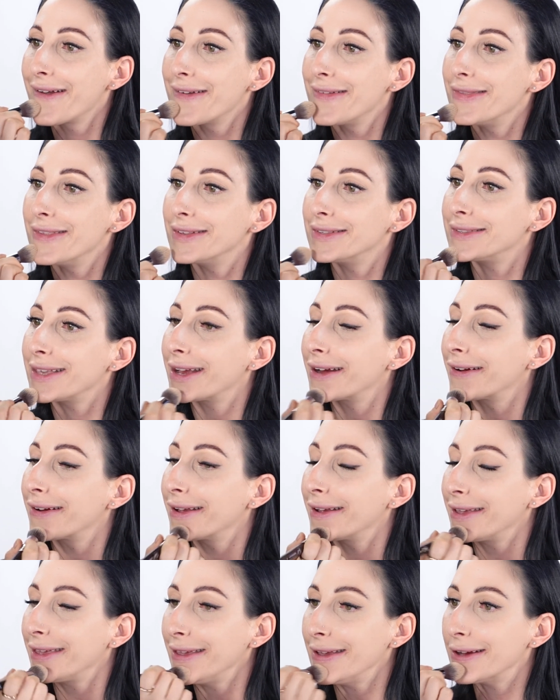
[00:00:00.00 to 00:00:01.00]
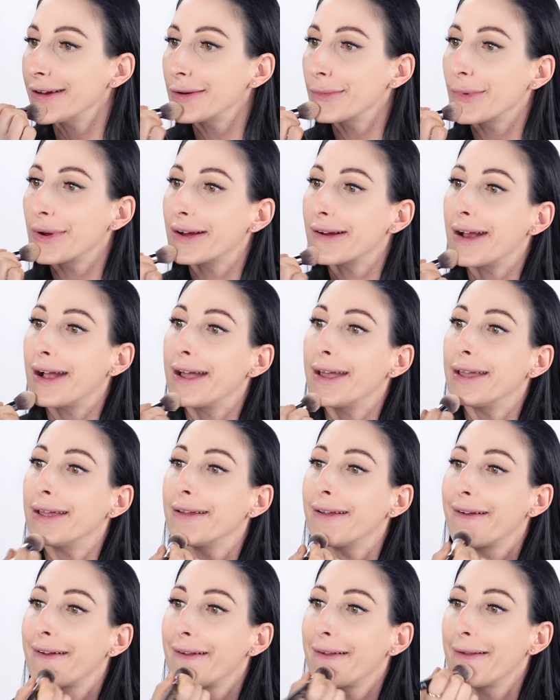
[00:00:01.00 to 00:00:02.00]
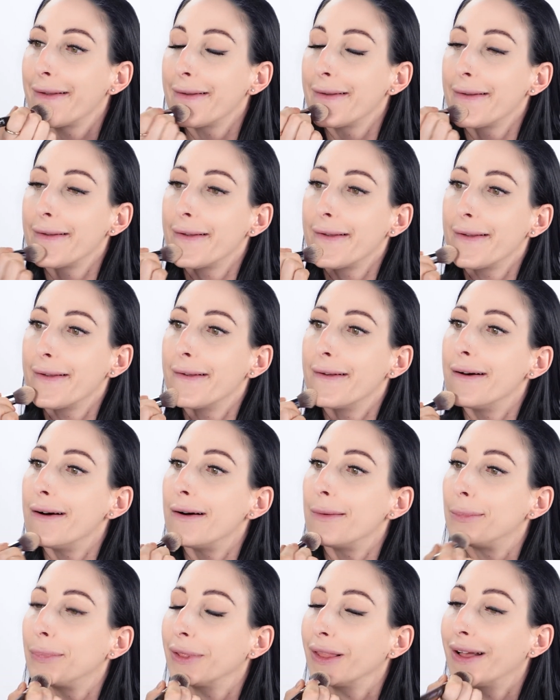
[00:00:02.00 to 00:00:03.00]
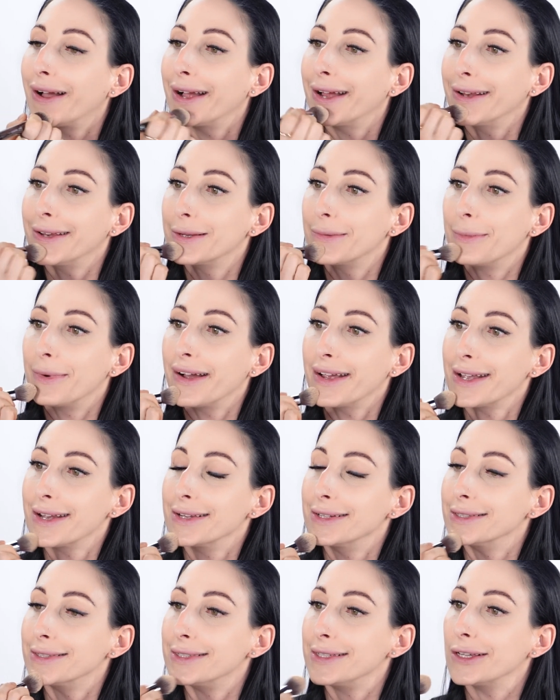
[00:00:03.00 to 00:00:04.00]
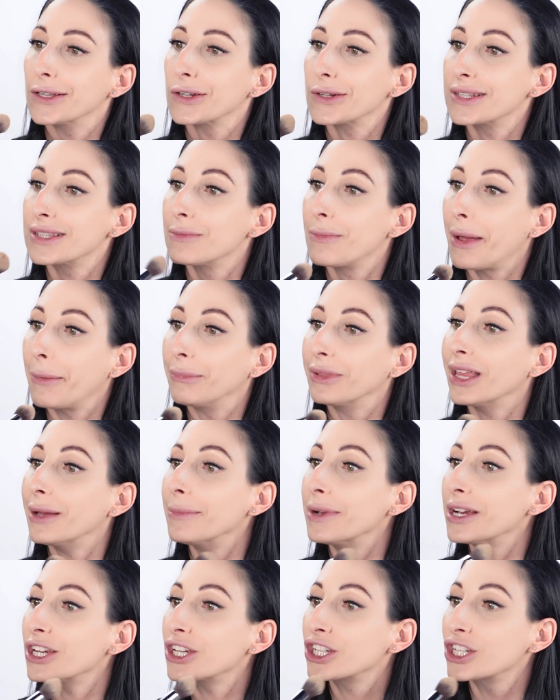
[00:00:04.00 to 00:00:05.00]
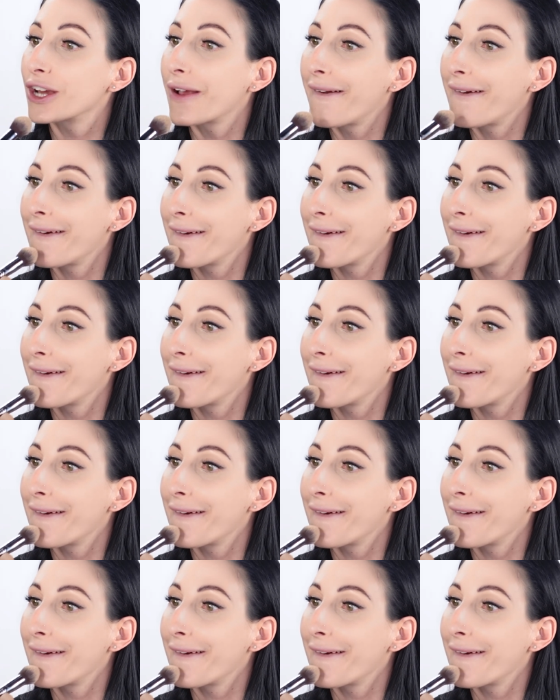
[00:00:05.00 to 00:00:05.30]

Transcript: in this area here where I applied my concealer to my blemish.